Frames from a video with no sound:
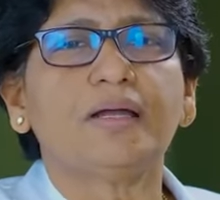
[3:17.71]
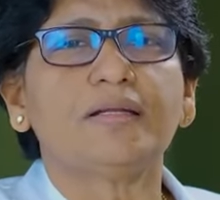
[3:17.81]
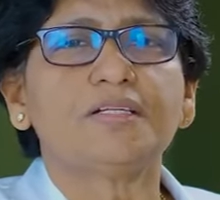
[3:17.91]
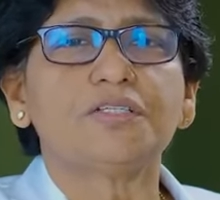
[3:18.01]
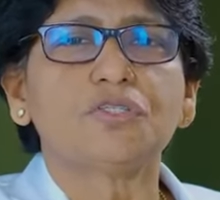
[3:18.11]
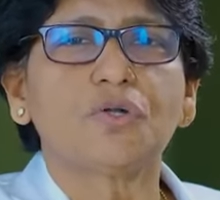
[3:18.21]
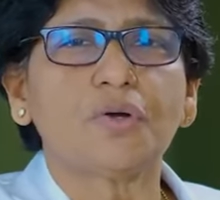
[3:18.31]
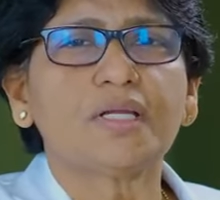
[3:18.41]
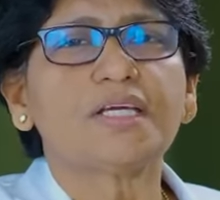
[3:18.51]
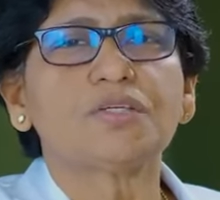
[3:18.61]
and it is
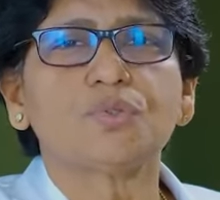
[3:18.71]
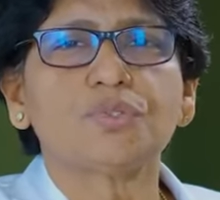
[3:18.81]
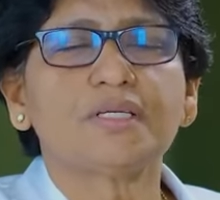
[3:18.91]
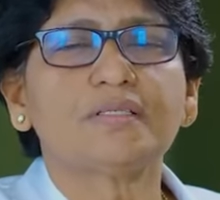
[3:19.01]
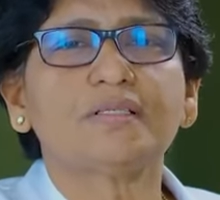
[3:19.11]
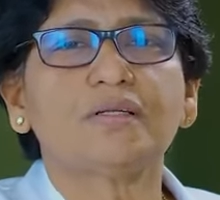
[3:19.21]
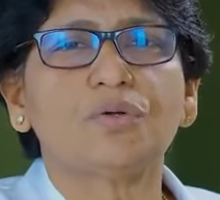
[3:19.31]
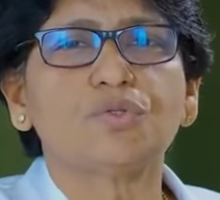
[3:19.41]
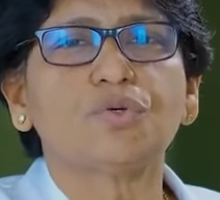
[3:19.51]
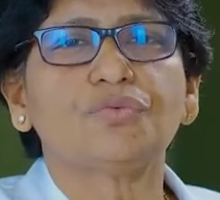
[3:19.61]
strongly associated
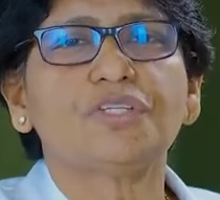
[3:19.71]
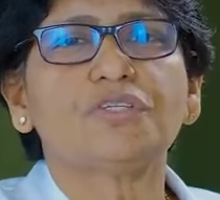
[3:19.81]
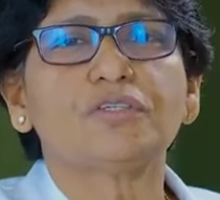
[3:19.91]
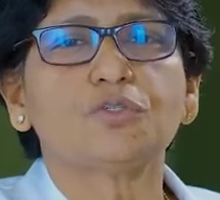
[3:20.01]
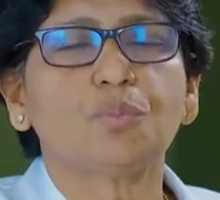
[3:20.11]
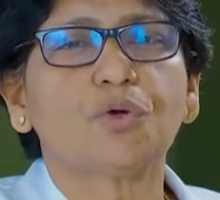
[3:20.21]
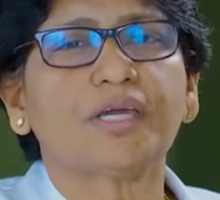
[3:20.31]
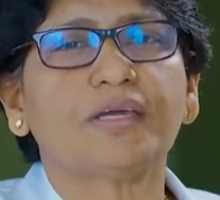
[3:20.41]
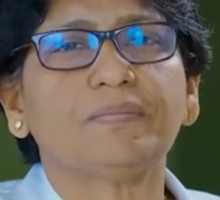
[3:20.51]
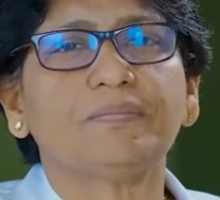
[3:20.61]
also with
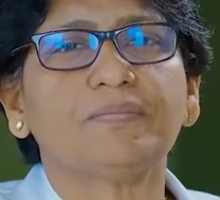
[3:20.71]
smoking.